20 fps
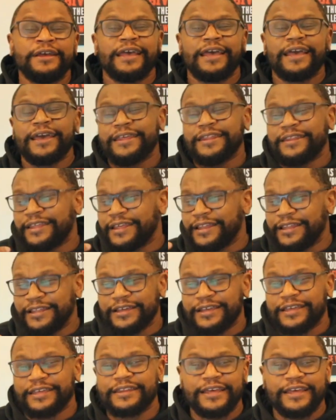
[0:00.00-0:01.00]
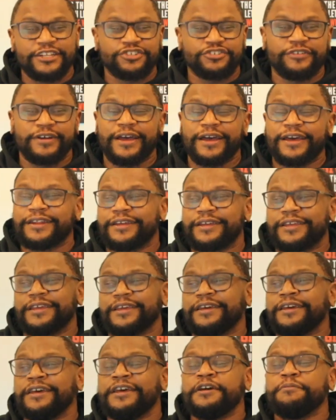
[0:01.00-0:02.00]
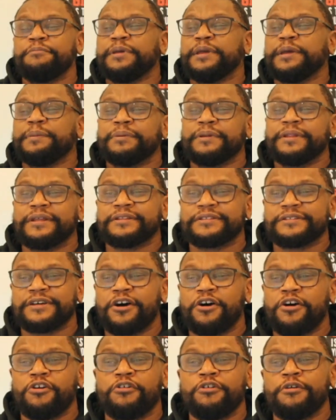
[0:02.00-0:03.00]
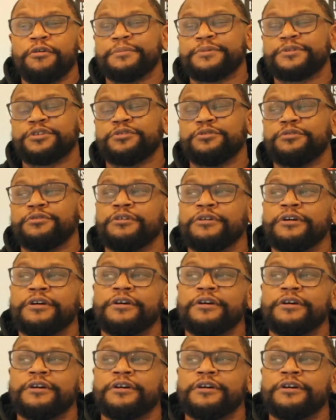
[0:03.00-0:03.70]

and they're looking at trying to get people into homes who